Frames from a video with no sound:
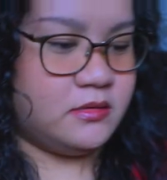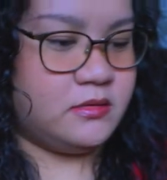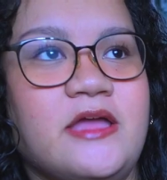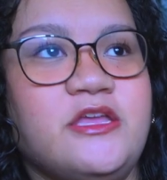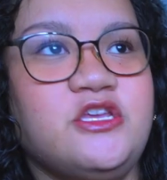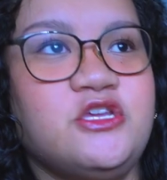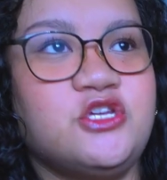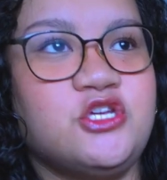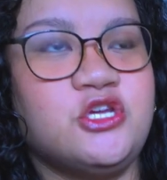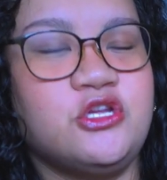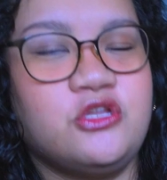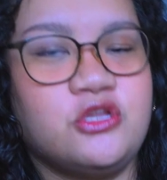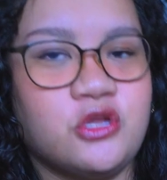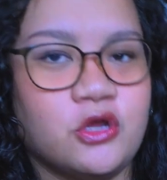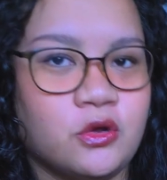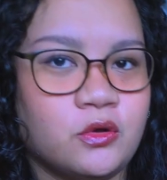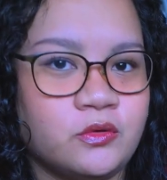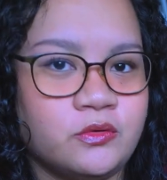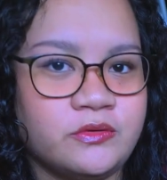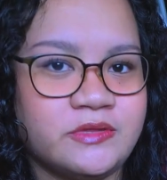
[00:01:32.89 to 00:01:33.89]
You should
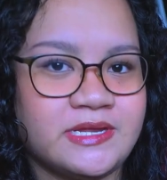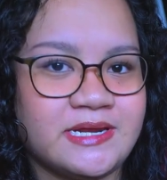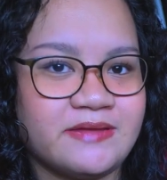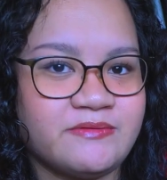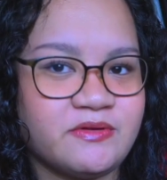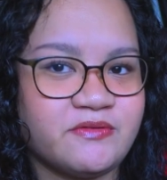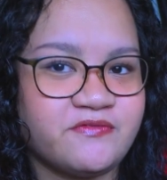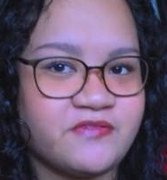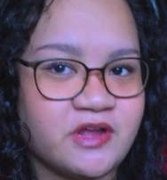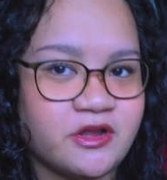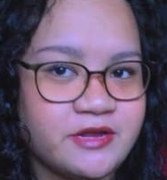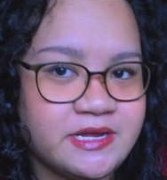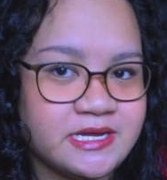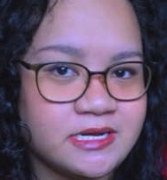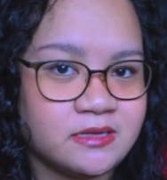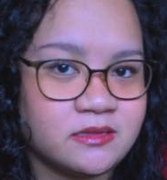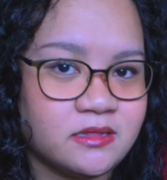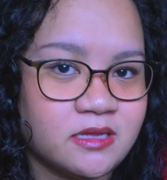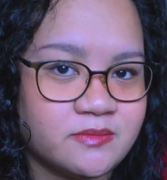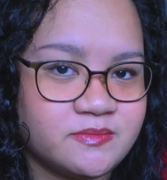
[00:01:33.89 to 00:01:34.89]
know that I'm a very
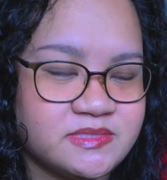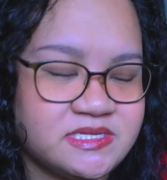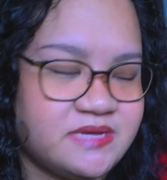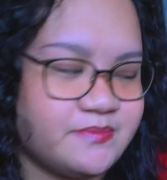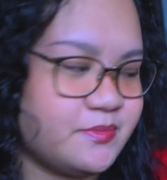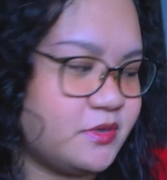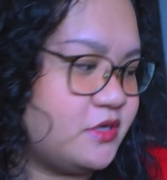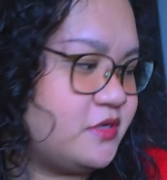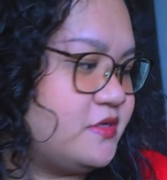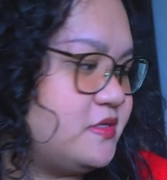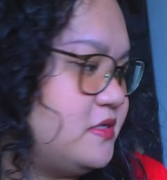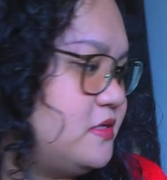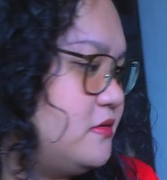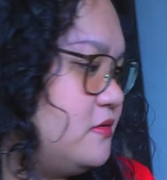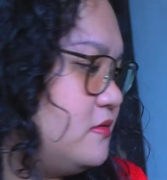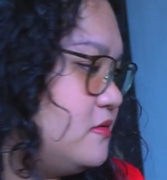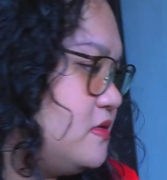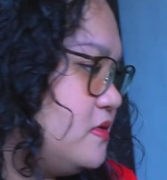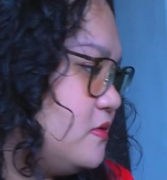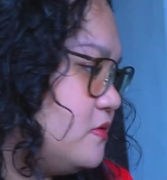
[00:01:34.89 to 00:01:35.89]
clumsy person.
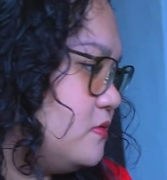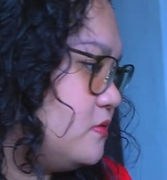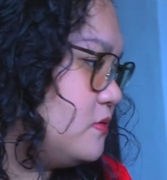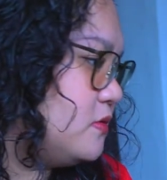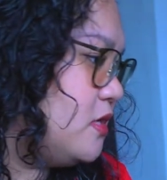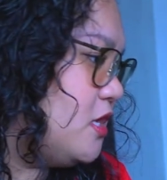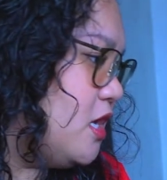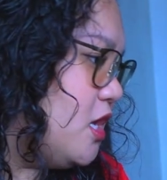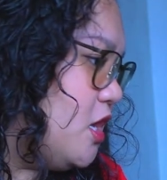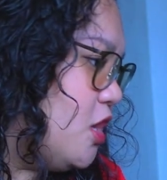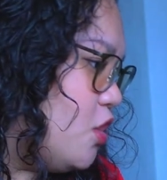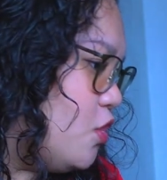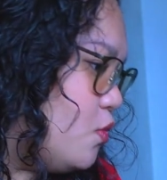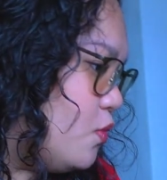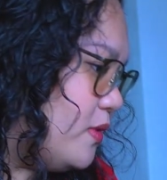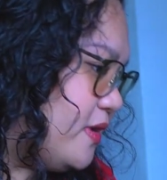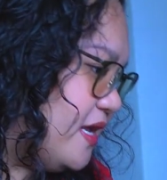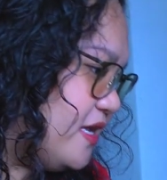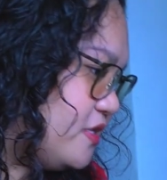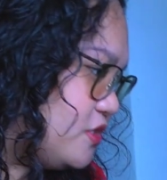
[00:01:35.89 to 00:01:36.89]
So
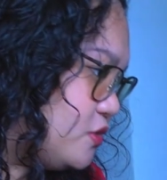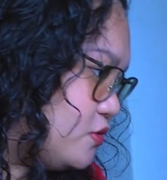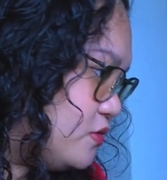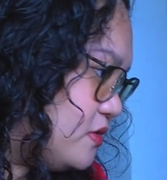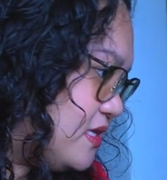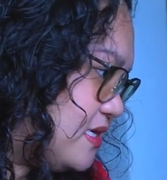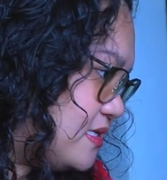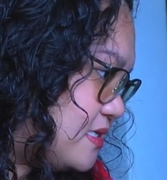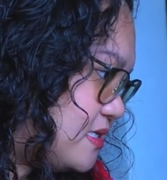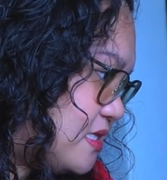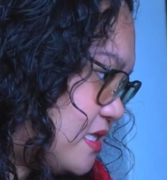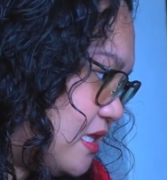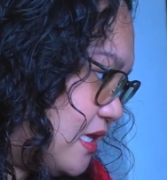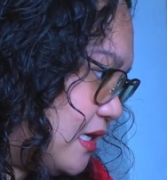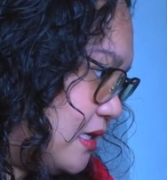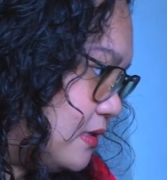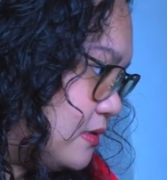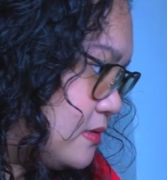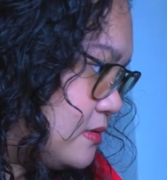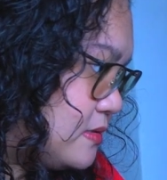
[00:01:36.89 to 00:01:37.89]
when I do these
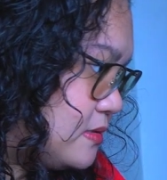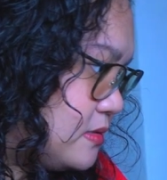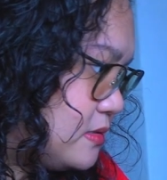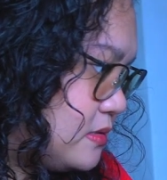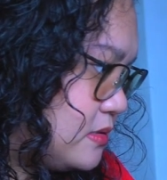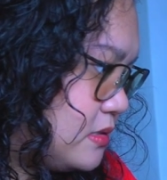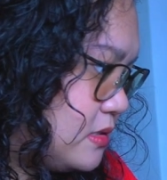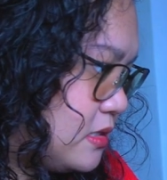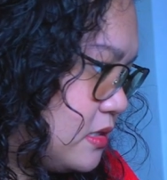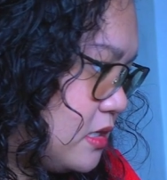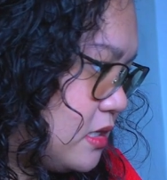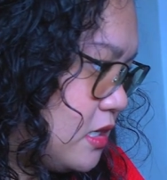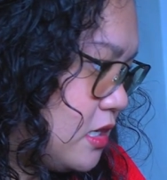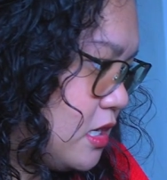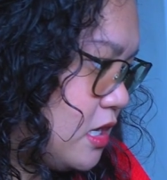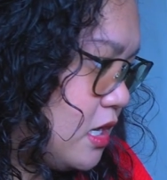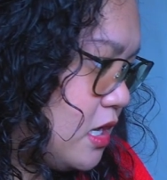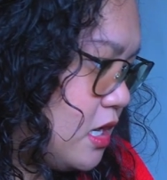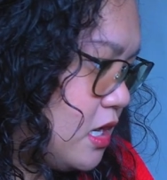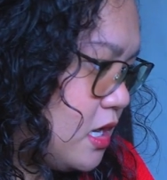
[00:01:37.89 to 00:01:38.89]
things,
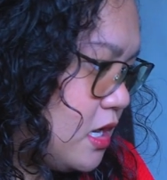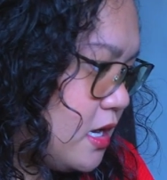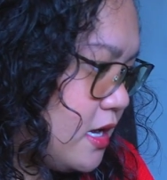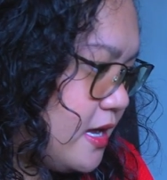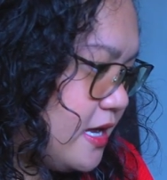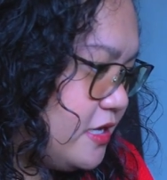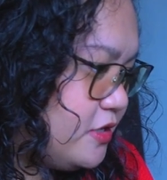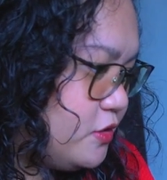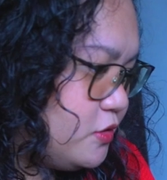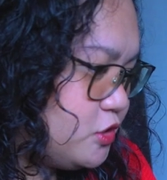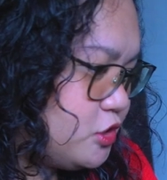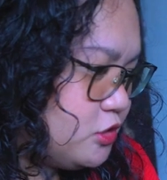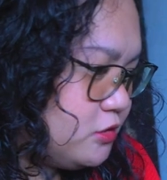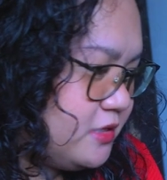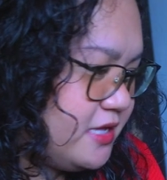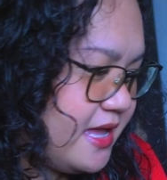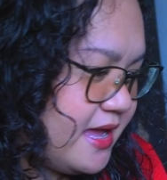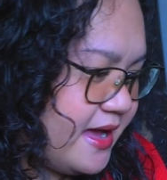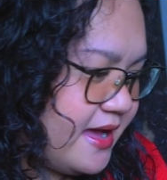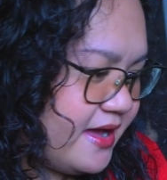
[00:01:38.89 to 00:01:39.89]
I
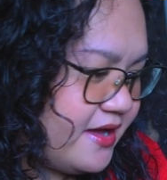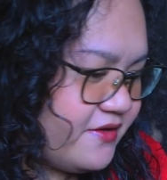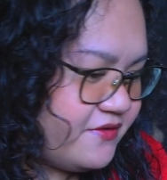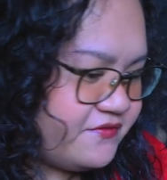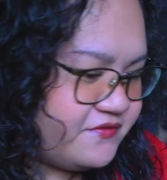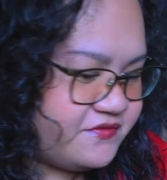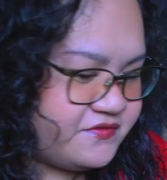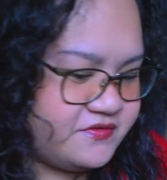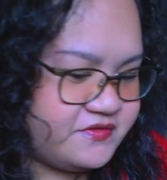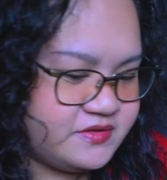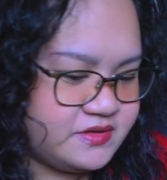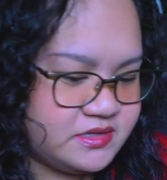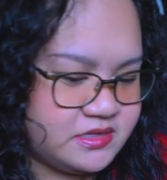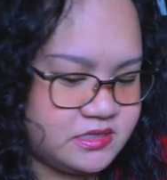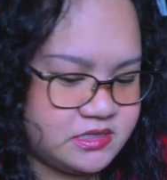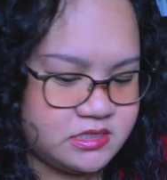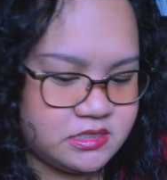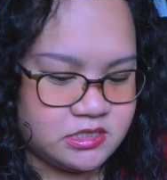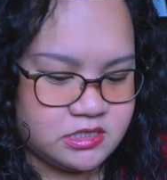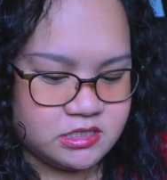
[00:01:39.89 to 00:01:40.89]
usually have
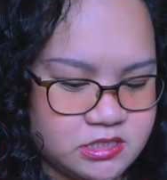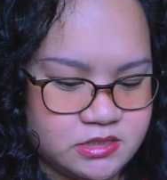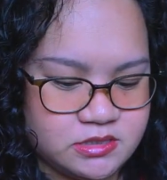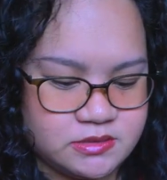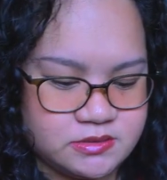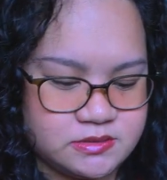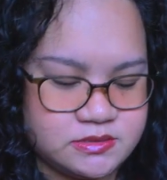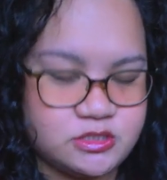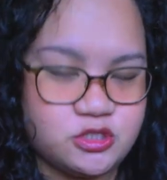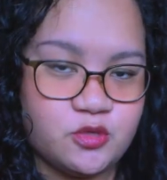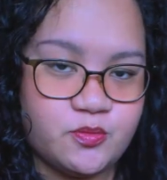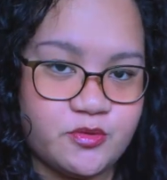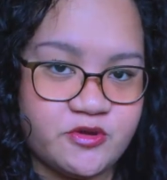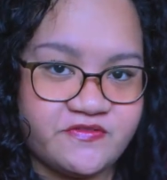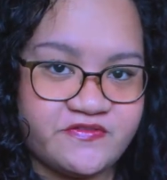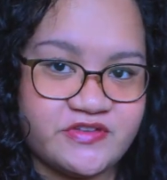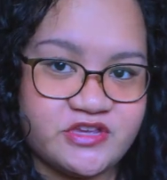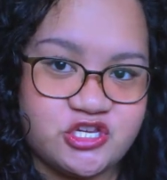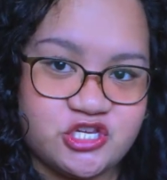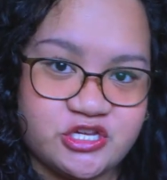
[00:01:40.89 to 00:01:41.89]

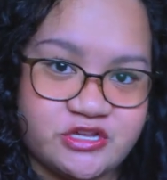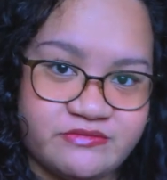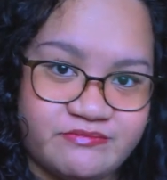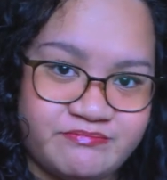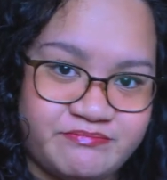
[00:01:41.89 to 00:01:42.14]
supervision.